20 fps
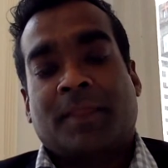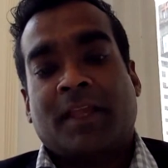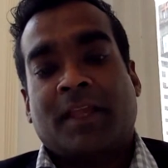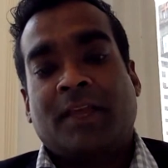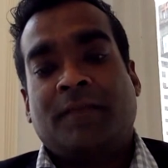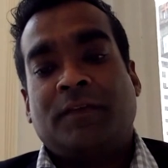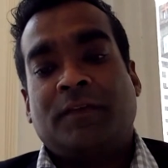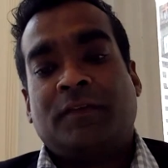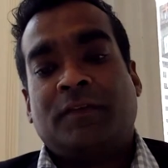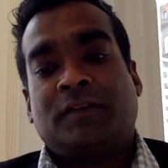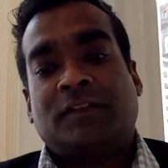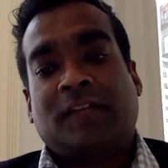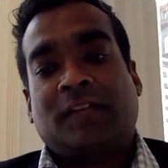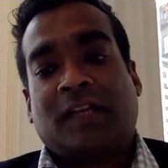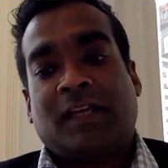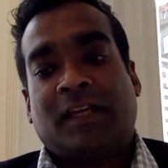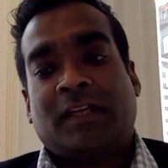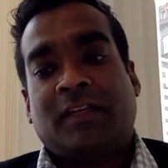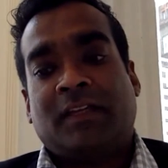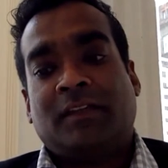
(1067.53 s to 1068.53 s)
if you
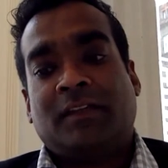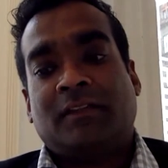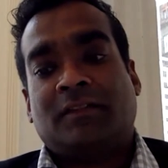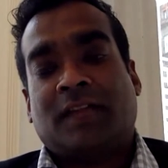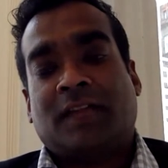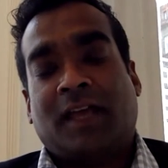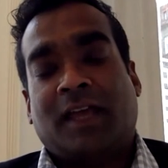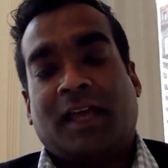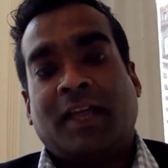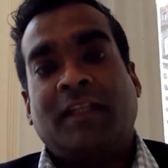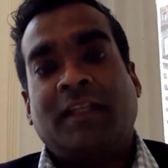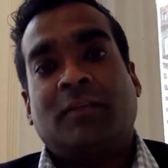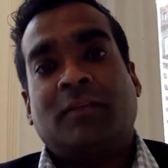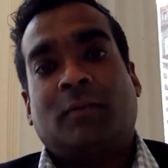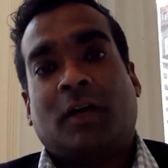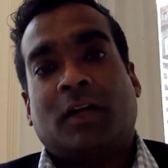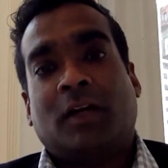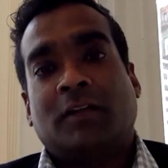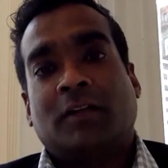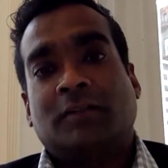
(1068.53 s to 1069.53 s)
say to
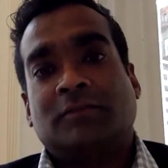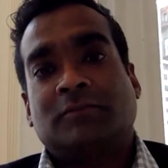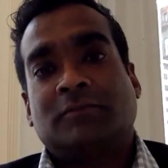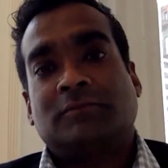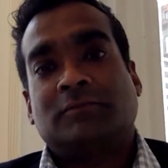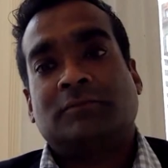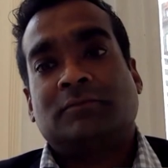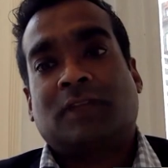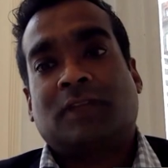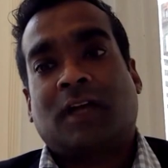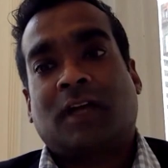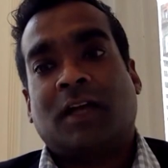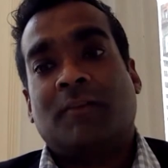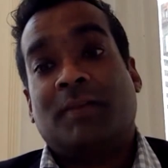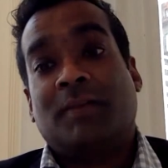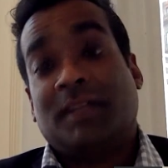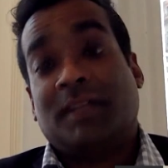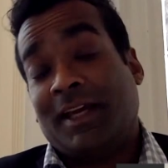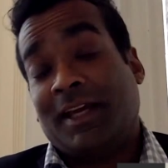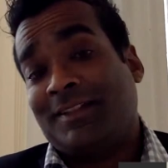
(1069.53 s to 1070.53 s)
anyone, I'm
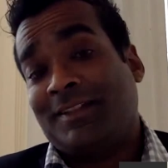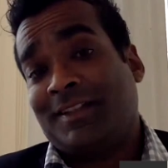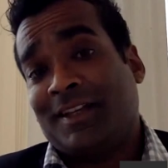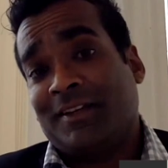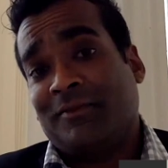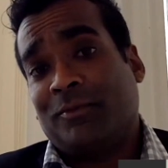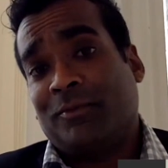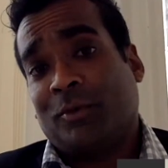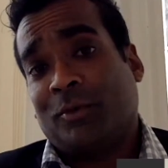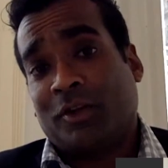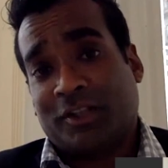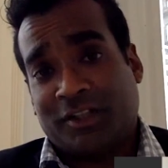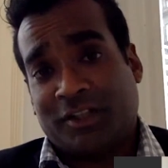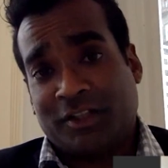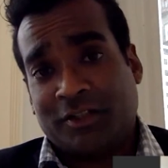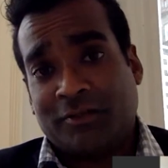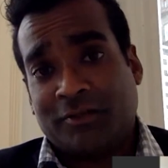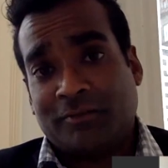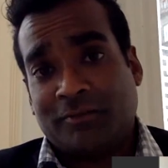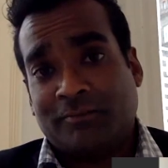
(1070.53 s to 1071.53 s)
a native, what are
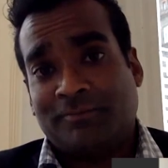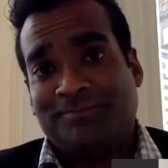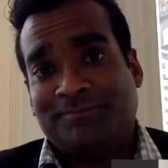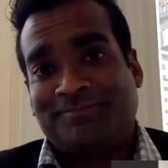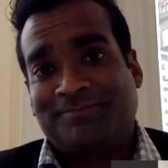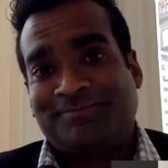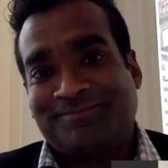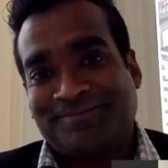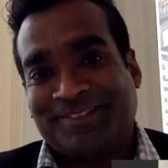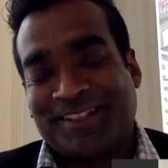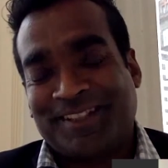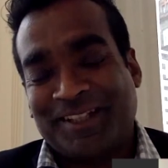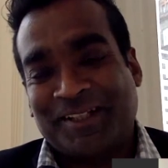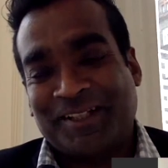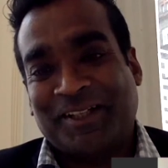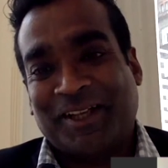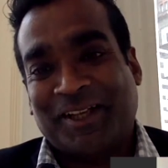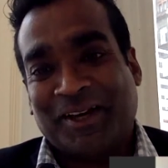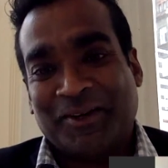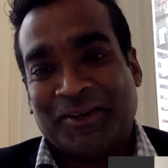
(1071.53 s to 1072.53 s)
you?
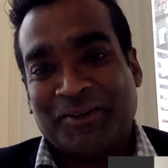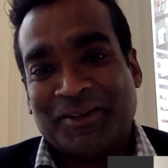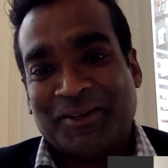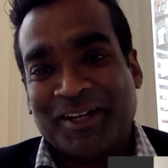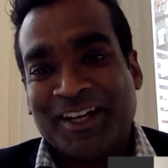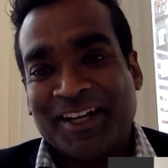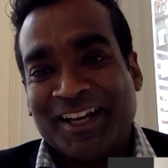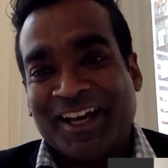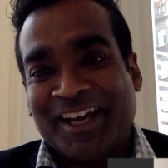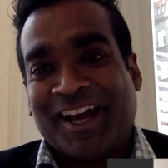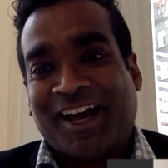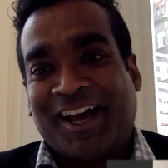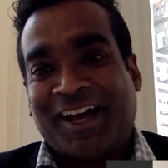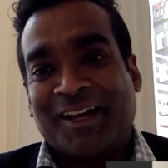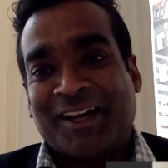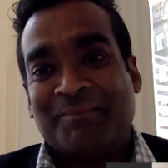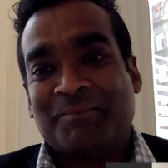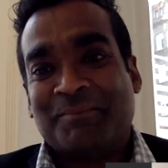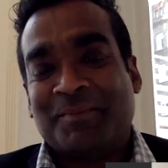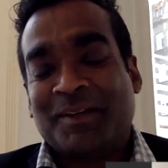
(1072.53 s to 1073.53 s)
You know,
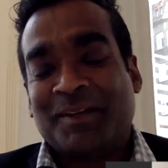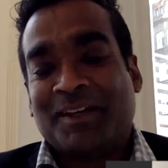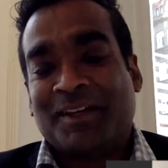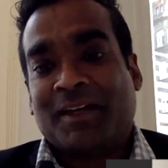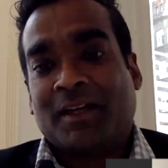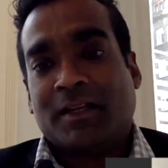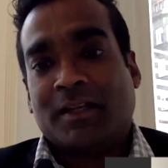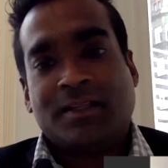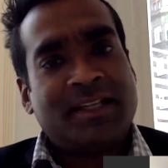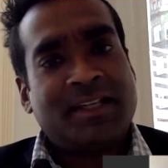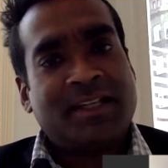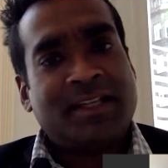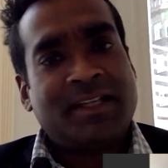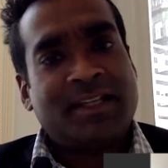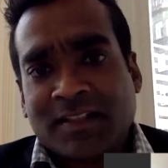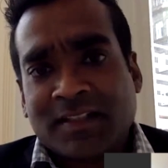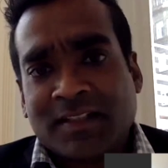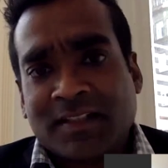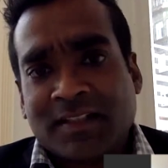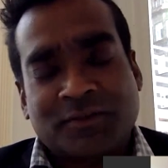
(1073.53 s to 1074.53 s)
I'm
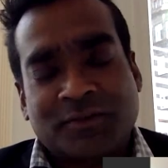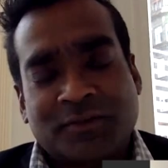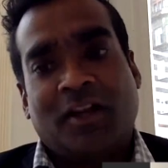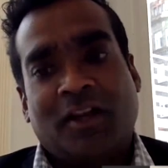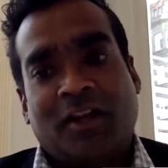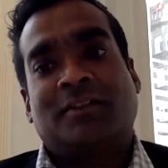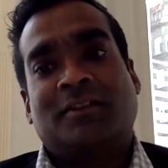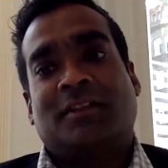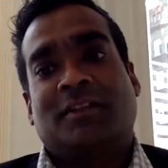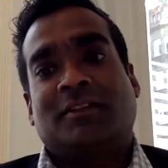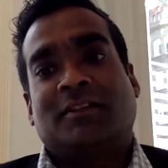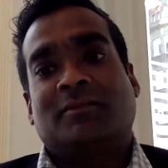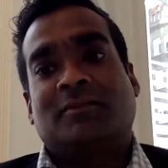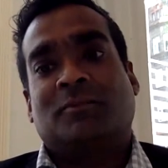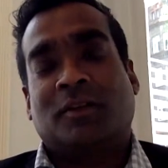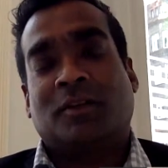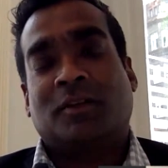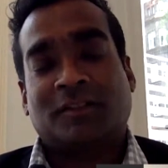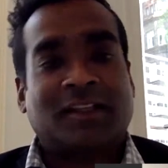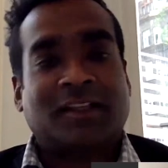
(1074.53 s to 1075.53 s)
native to
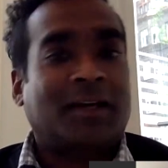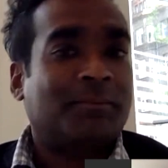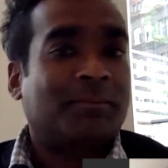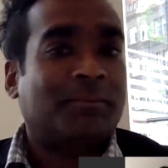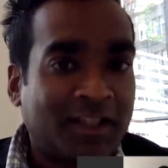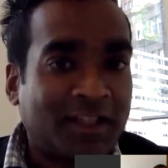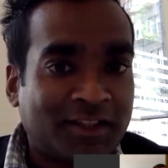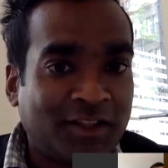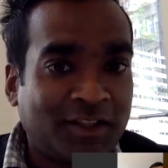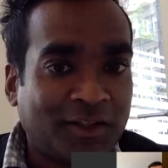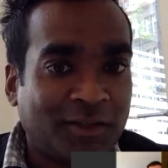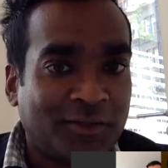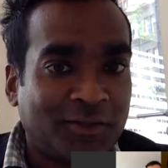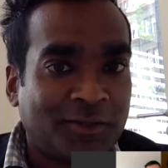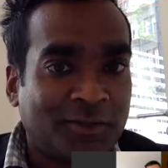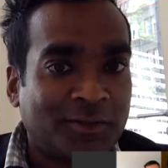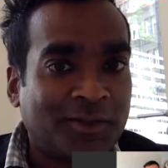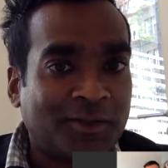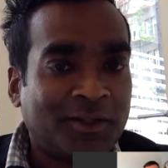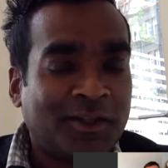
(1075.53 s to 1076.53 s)
London, what does that make
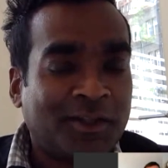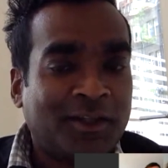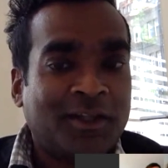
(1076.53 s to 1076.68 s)
you?